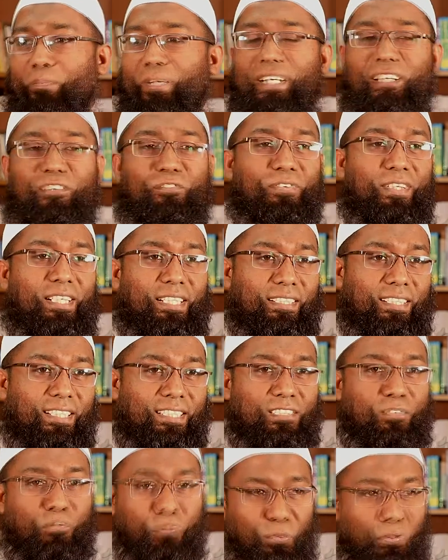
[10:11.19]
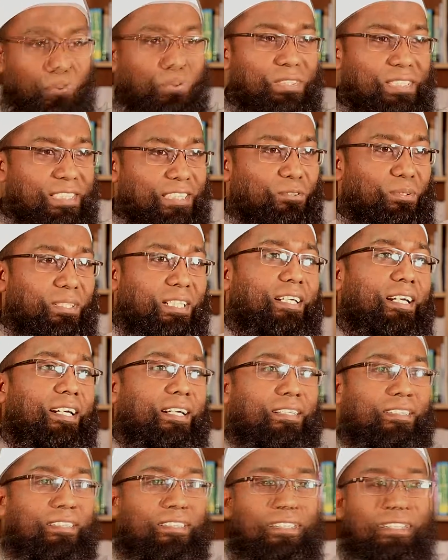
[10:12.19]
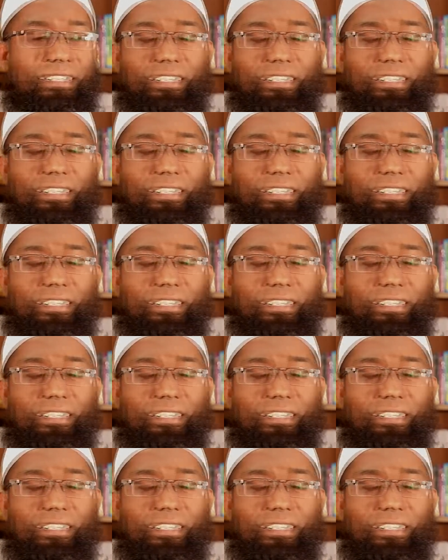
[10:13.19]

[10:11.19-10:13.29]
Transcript: benefit and the fruits you will get,